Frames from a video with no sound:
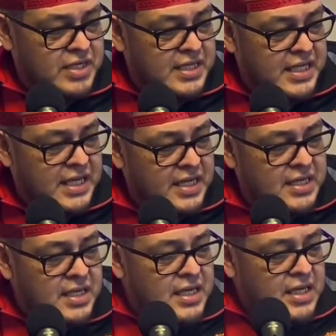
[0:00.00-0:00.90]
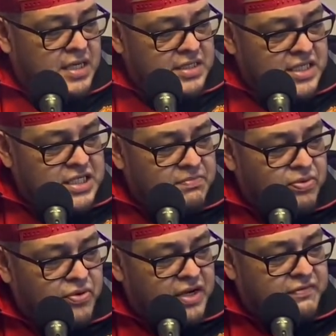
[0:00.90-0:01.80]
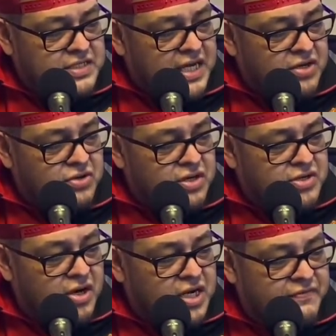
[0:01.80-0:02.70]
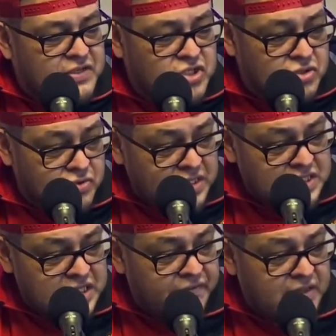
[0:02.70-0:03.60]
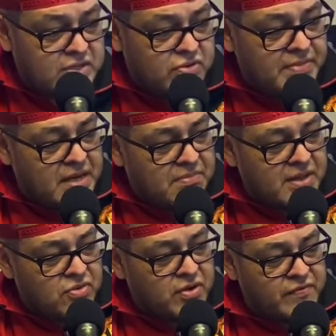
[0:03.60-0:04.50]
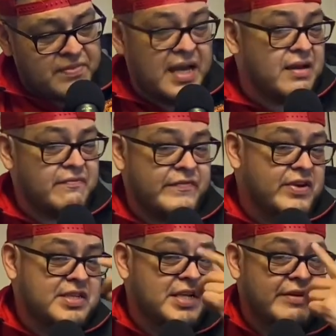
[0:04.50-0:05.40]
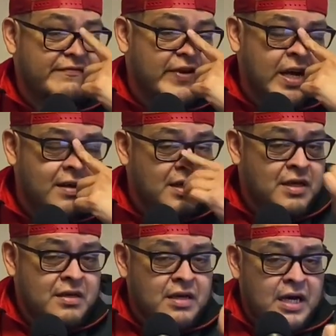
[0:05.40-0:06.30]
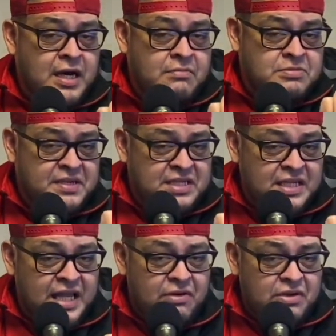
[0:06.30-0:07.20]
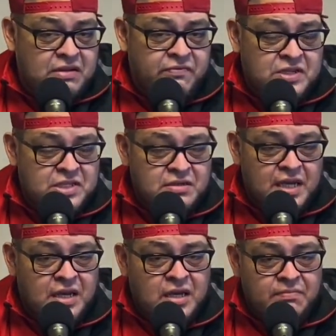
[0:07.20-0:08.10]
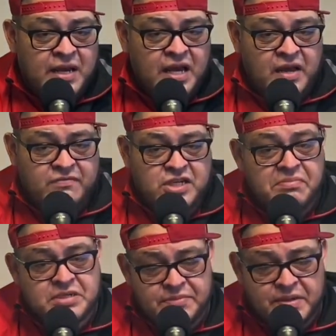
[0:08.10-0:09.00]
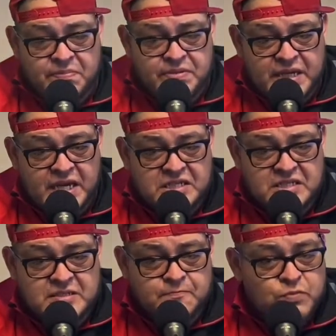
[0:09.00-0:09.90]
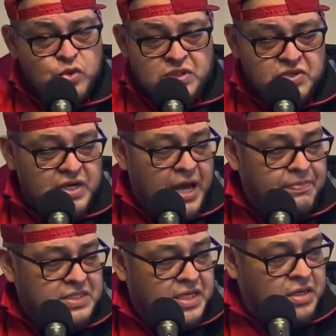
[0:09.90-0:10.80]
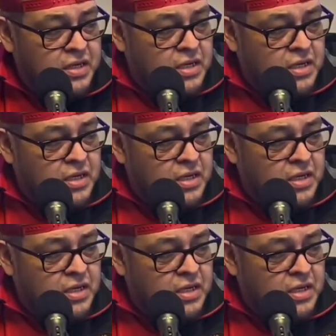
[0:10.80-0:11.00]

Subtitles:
And then Dustin Poirier versus Dan Hooker targeted for June 27th. So we're about a month away from that. Very exciting fight. Especially in the lightweight division, that could have championship implications. So we'll see what happens there.